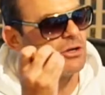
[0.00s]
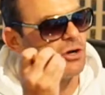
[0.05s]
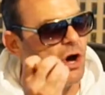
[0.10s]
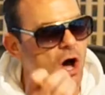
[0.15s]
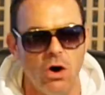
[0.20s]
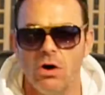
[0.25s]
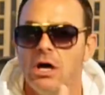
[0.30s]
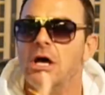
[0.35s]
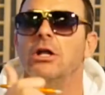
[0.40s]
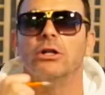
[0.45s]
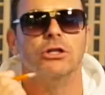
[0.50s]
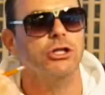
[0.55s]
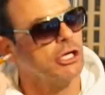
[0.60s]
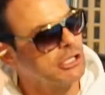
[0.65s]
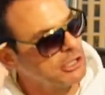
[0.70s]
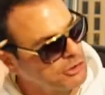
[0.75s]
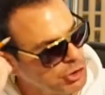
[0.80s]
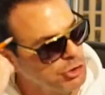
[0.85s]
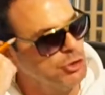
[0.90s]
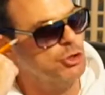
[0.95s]
call, look
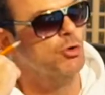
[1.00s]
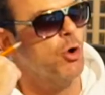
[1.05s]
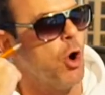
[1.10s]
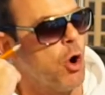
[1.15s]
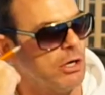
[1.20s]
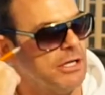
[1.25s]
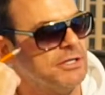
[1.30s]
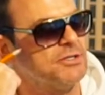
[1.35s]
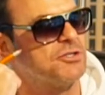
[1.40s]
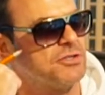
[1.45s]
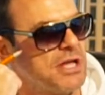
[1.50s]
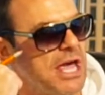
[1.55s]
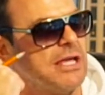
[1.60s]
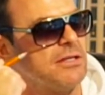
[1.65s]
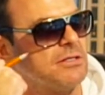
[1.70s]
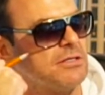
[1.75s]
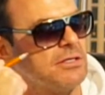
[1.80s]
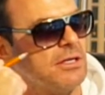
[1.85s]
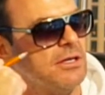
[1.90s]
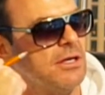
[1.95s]
at the New Orleans
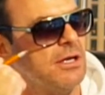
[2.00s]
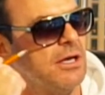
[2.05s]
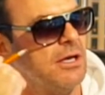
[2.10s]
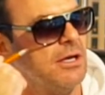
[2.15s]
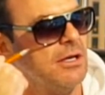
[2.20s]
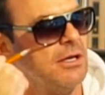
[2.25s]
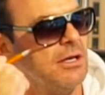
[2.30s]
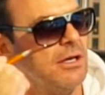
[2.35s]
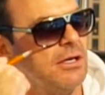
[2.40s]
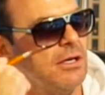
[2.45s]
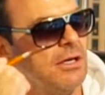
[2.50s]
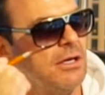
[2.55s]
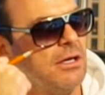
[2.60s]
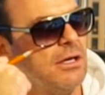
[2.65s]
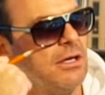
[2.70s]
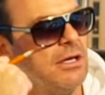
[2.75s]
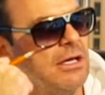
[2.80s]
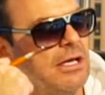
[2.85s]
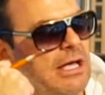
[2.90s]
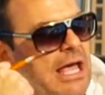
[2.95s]
Saints. Oh, my God.
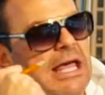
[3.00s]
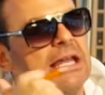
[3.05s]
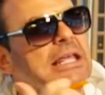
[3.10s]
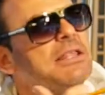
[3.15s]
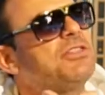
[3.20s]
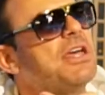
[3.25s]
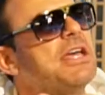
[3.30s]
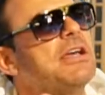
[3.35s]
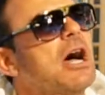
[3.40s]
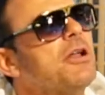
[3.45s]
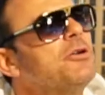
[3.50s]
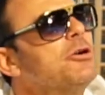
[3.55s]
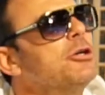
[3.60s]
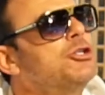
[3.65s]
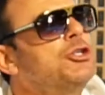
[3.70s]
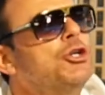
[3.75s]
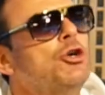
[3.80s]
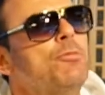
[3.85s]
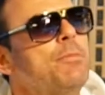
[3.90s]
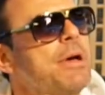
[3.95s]
Anything under
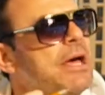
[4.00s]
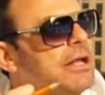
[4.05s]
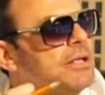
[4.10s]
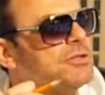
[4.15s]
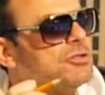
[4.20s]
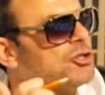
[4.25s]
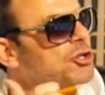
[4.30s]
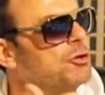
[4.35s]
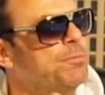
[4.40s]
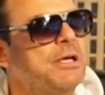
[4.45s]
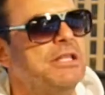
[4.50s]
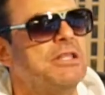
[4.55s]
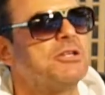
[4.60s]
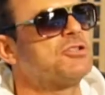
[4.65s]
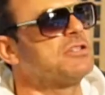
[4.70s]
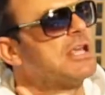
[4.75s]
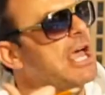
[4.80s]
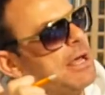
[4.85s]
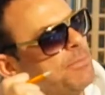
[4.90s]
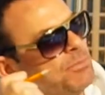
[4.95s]
two minutes should be the
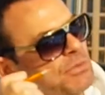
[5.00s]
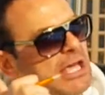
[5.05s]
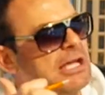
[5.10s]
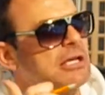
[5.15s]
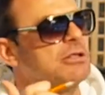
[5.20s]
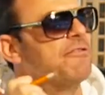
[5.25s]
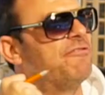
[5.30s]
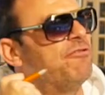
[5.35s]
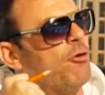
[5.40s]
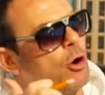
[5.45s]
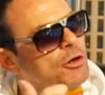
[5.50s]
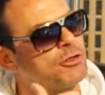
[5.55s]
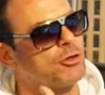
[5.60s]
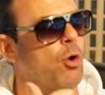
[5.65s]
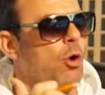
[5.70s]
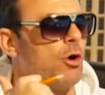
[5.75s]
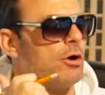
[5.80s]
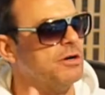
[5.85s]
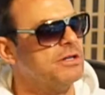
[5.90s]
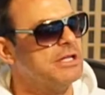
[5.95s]
same thing in the fourth
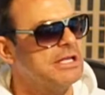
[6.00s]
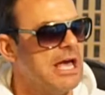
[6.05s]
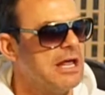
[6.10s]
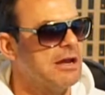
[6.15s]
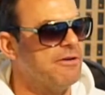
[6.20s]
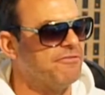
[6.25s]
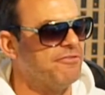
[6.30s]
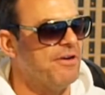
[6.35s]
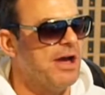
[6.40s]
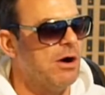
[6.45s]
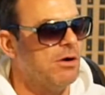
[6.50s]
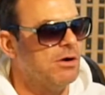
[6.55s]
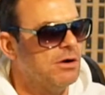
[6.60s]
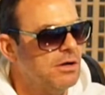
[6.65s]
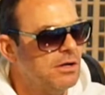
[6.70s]
quarter in the I, NFL.